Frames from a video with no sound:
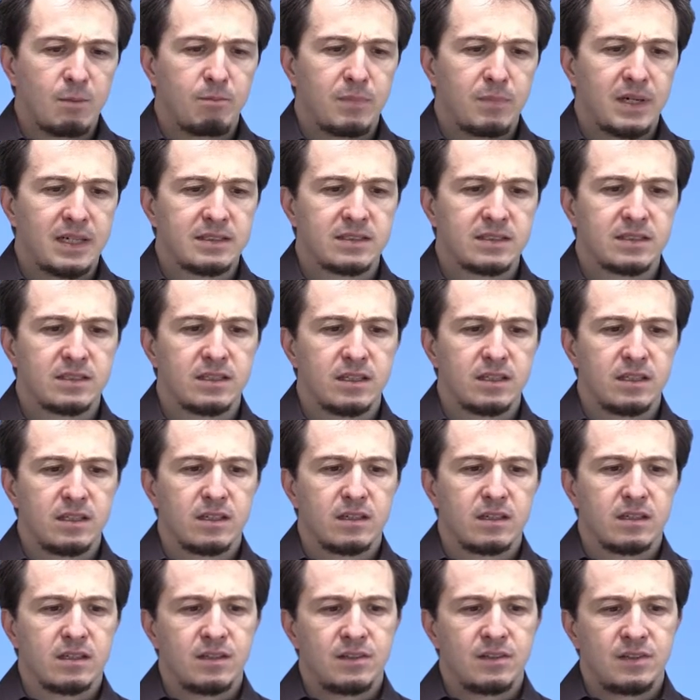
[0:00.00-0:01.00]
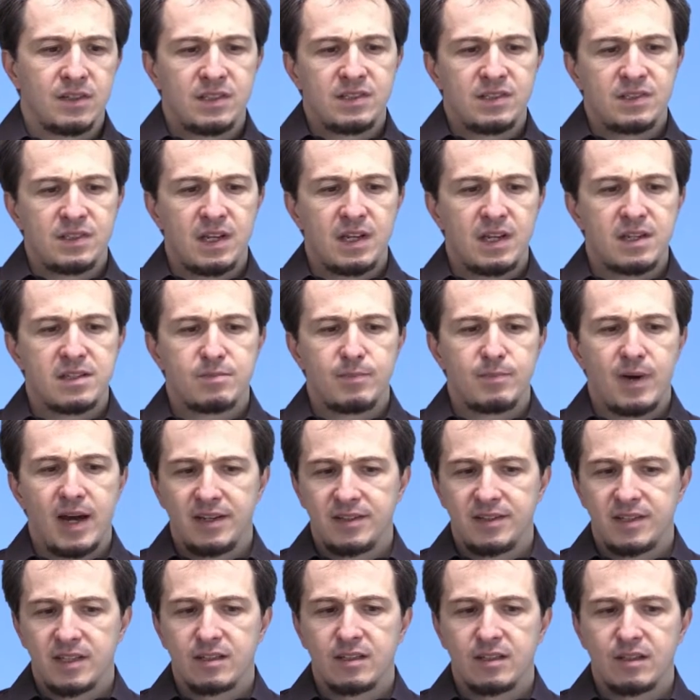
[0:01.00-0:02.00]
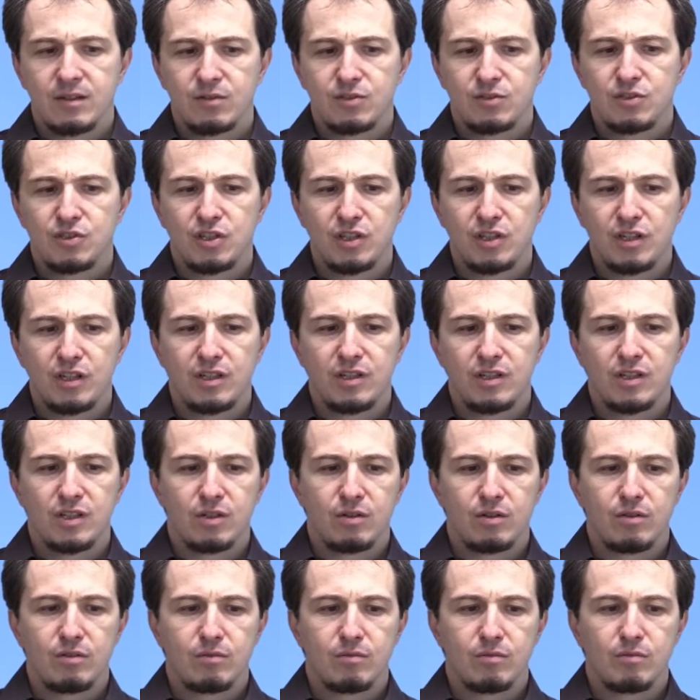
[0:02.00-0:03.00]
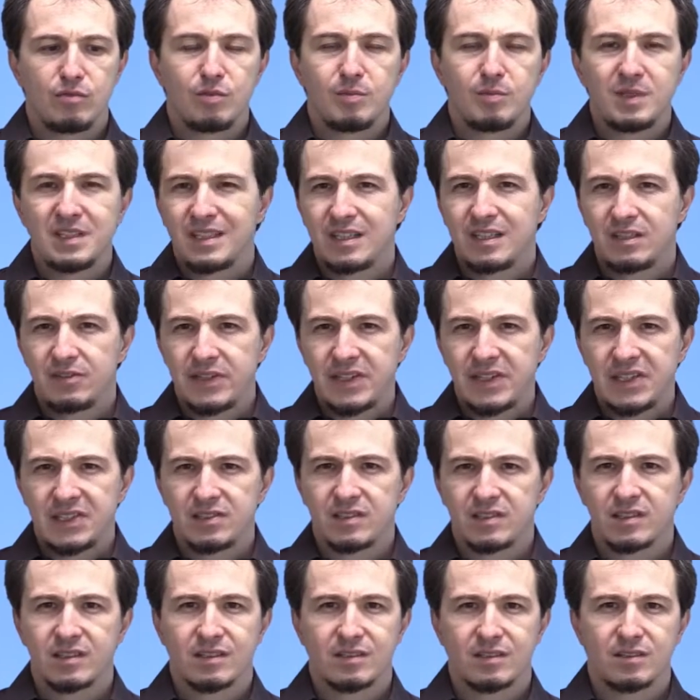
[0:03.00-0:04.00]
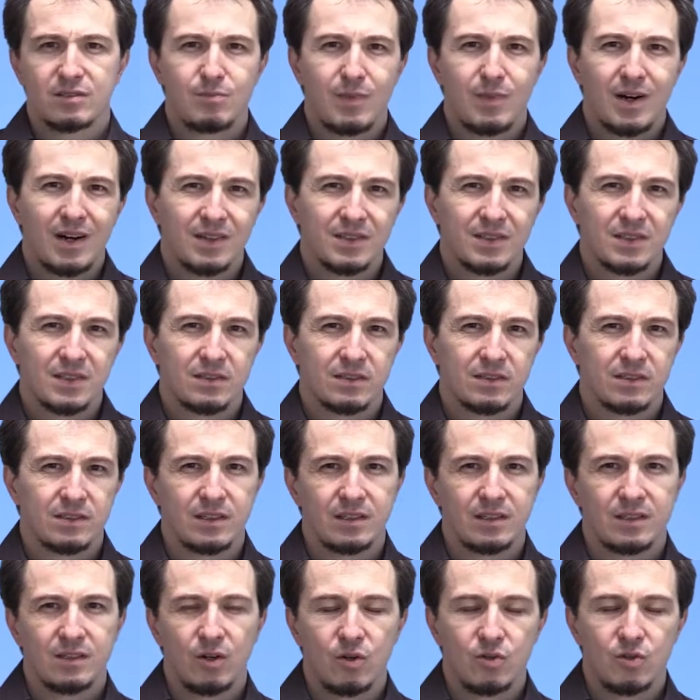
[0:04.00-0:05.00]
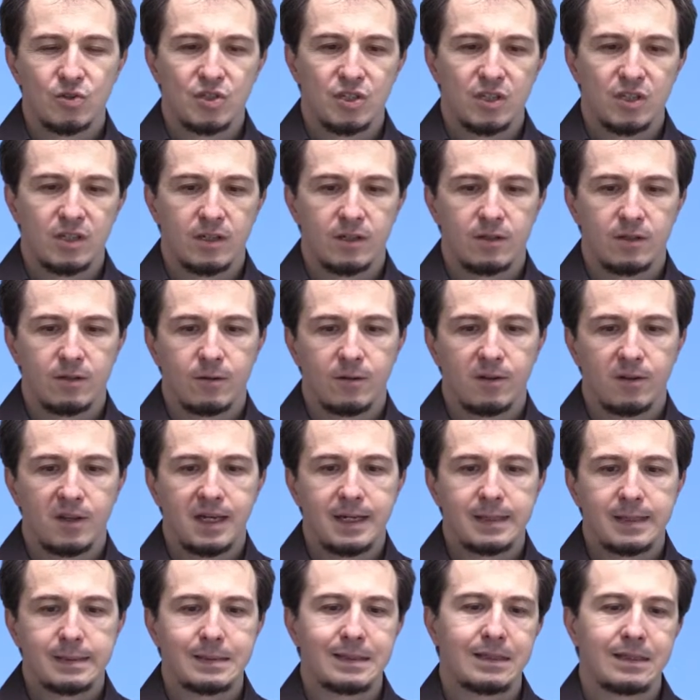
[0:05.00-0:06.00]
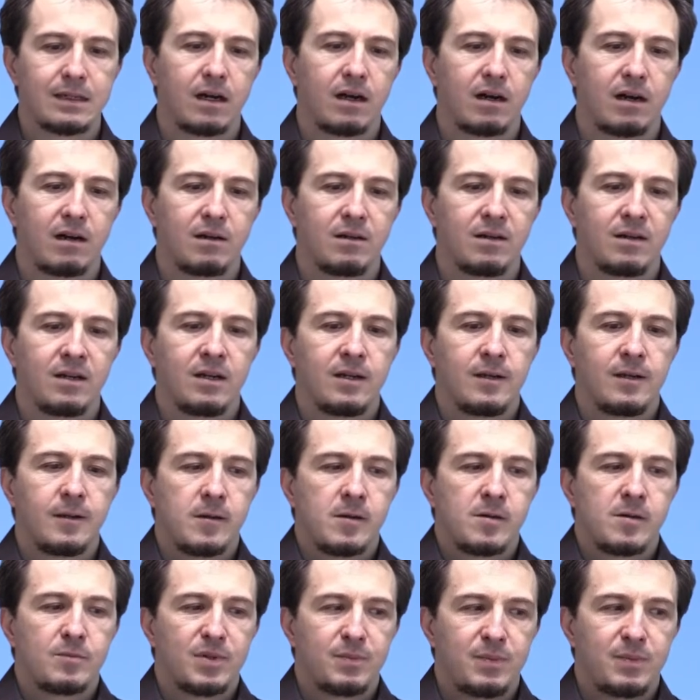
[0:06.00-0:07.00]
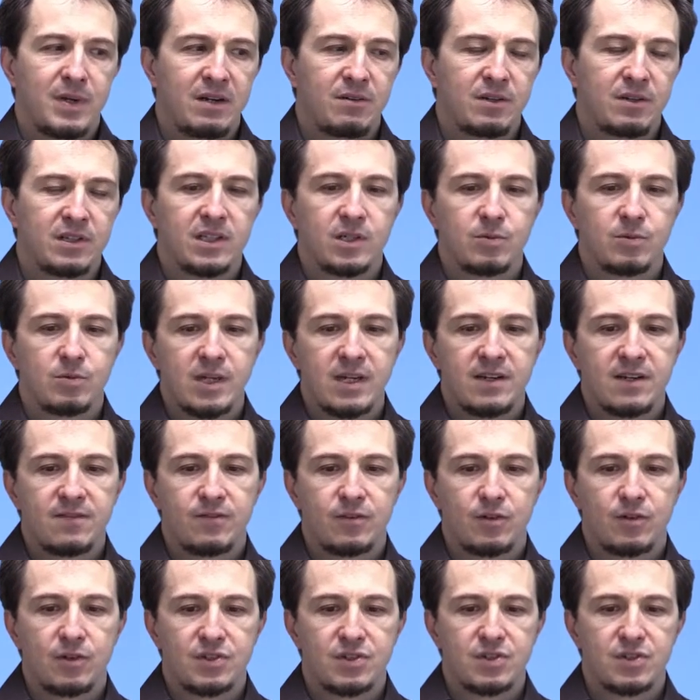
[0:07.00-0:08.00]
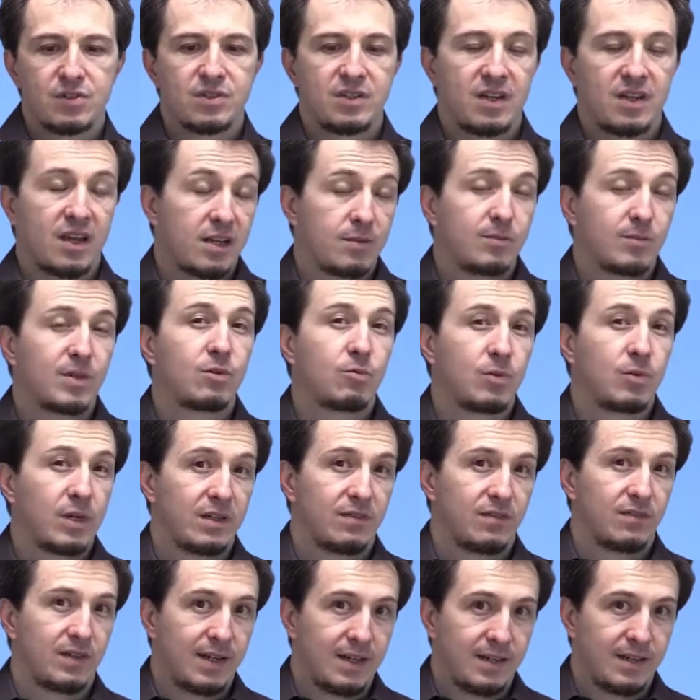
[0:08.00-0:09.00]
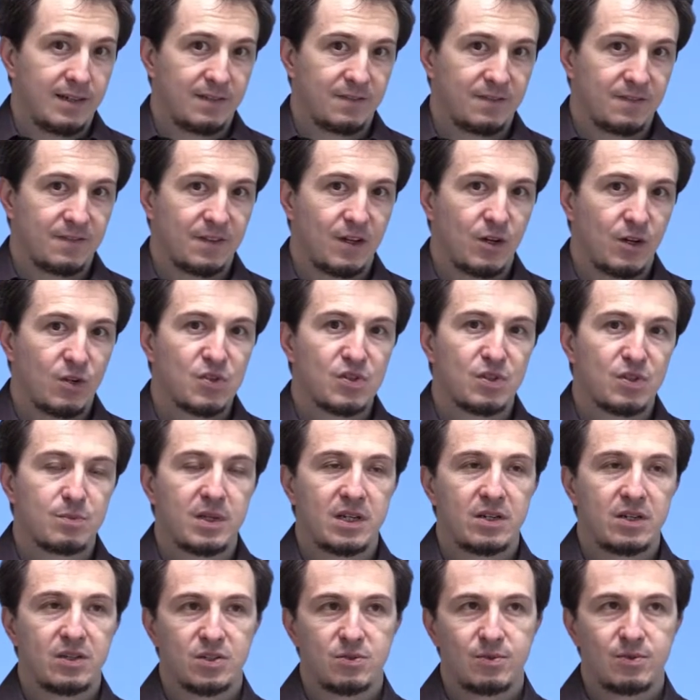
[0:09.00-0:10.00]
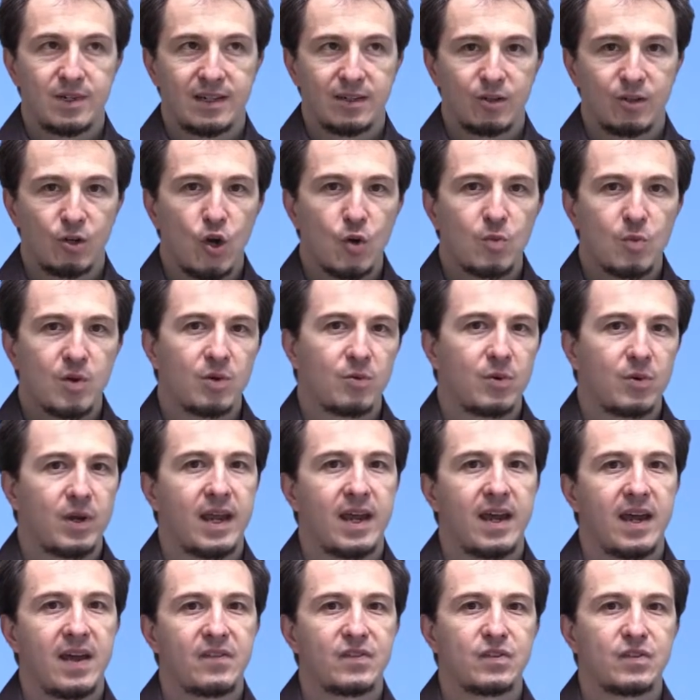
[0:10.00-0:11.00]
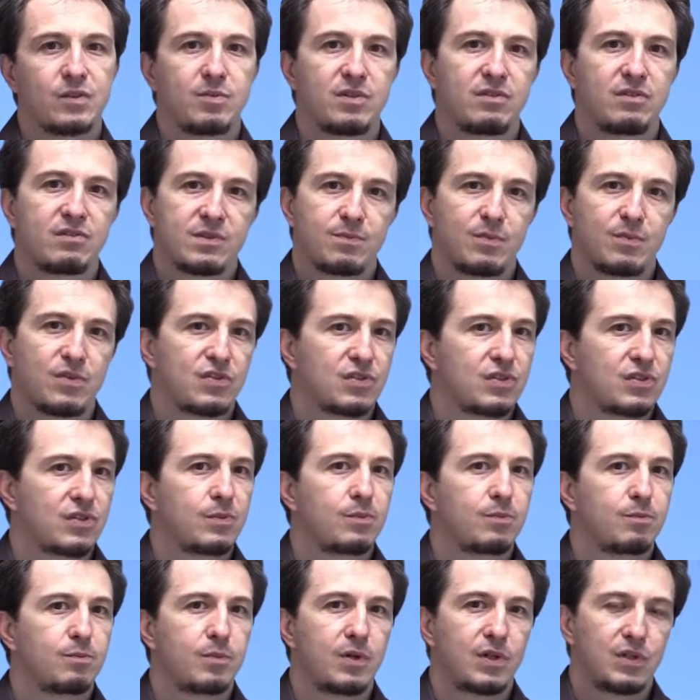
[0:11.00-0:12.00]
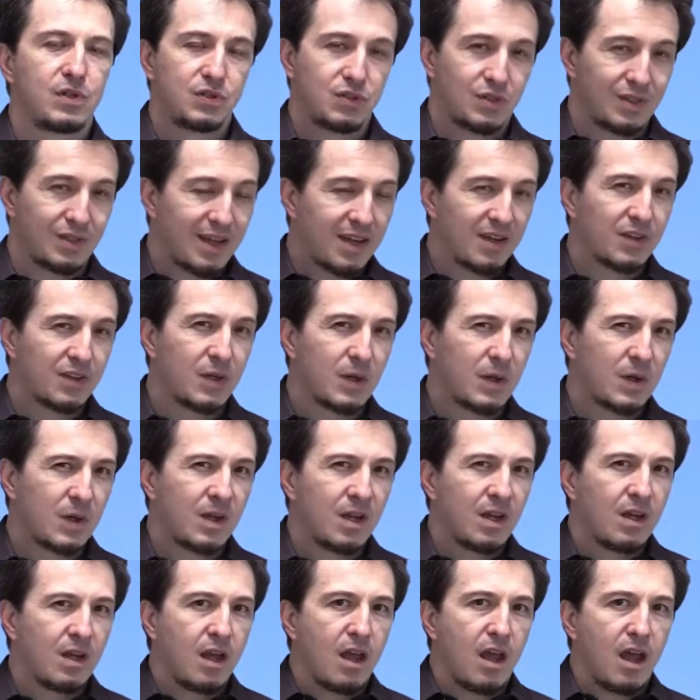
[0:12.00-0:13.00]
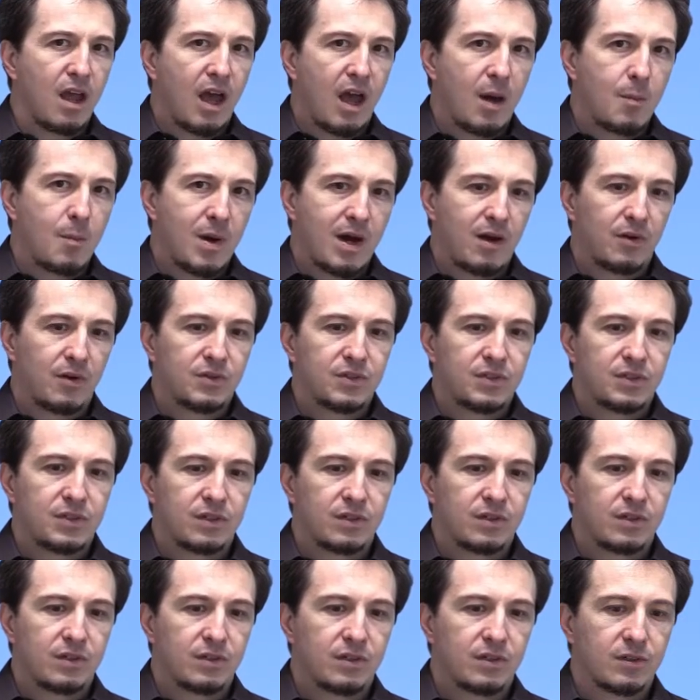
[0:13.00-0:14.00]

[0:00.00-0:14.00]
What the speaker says: But these things, biotechnology, new materials, smart technology and all that, are preparing the way for a sustainable way of life. Also because we are global, we have to be responsible together about